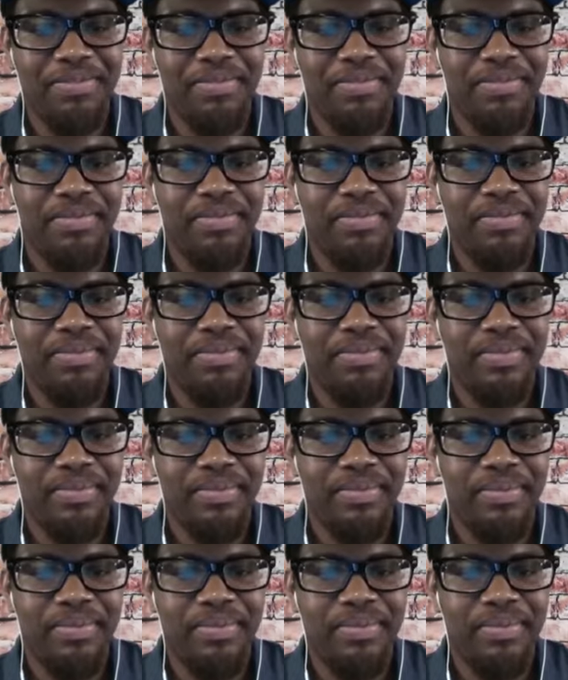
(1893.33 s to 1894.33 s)

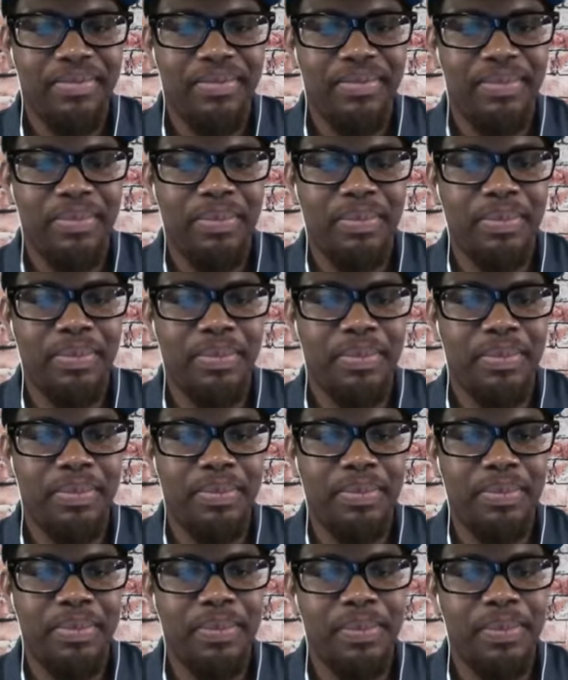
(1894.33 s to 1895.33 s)

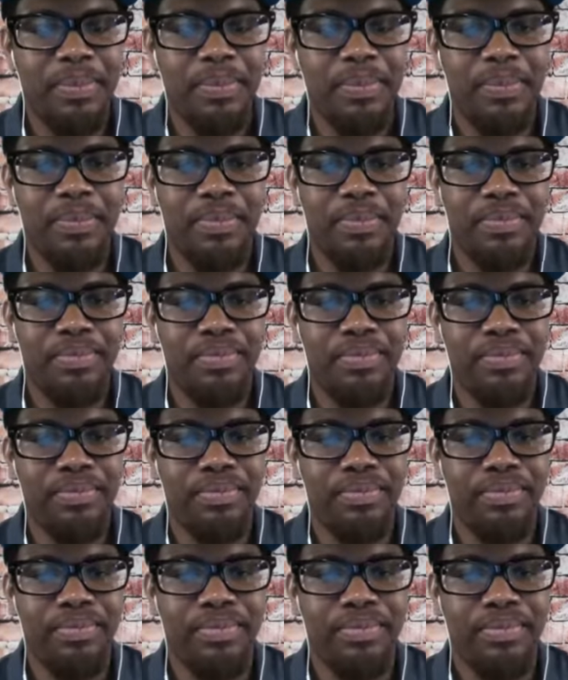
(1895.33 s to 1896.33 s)

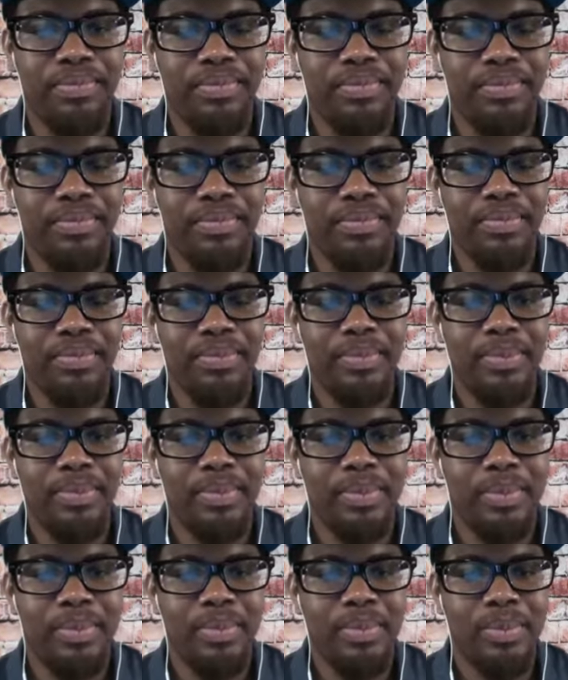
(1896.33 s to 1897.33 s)

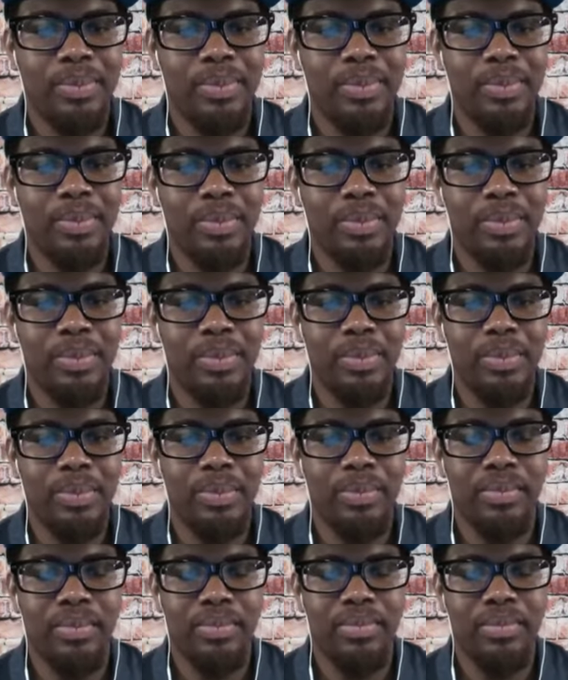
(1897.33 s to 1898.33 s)

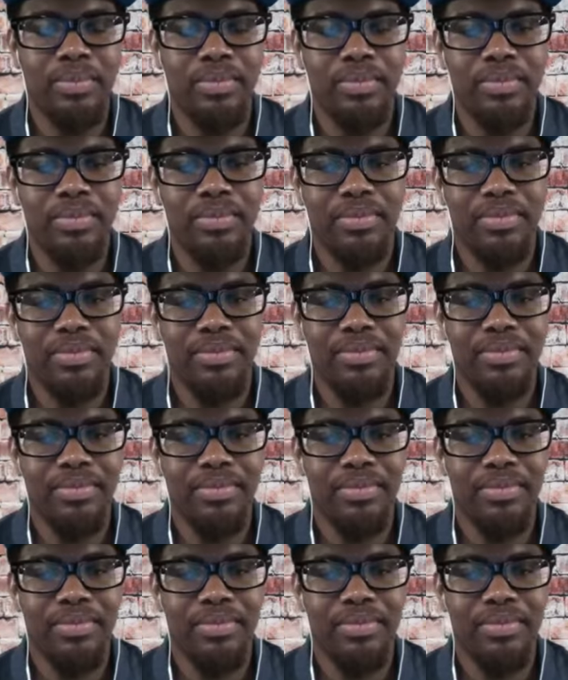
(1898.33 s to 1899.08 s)
(silent)